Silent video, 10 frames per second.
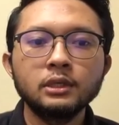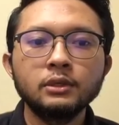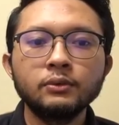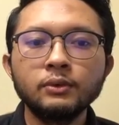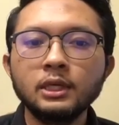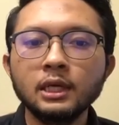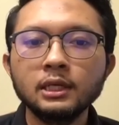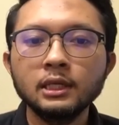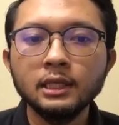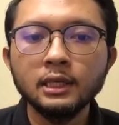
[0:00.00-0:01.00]
we
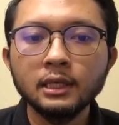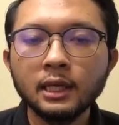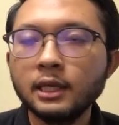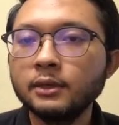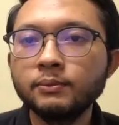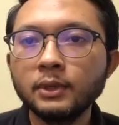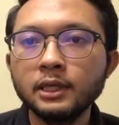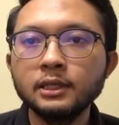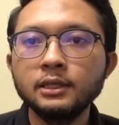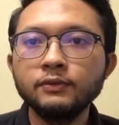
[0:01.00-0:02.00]
calculate and
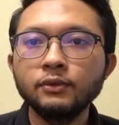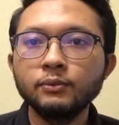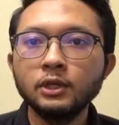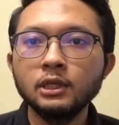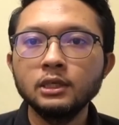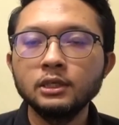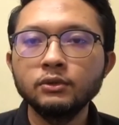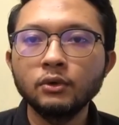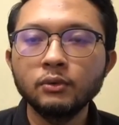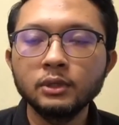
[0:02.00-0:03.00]
applying the formula into
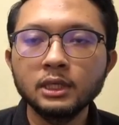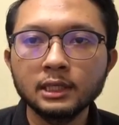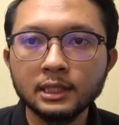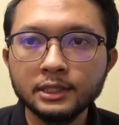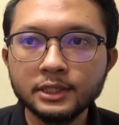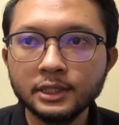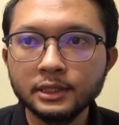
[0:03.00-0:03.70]
our calculation.